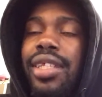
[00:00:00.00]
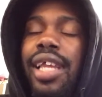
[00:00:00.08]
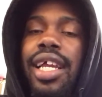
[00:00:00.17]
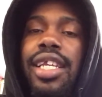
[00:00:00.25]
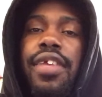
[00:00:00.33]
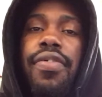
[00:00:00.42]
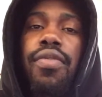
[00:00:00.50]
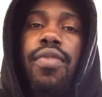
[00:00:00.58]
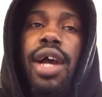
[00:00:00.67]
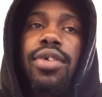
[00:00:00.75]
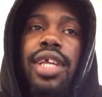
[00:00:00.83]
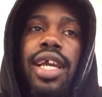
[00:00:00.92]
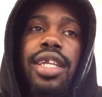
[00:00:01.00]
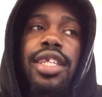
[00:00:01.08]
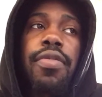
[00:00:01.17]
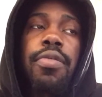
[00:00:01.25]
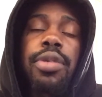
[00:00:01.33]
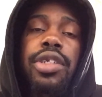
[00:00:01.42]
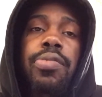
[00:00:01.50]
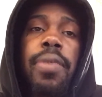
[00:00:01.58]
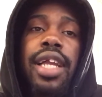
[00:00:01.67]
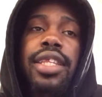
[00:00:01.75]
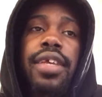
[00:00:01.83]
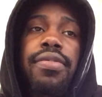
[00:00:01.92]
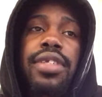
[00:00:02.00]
taking a different perspective,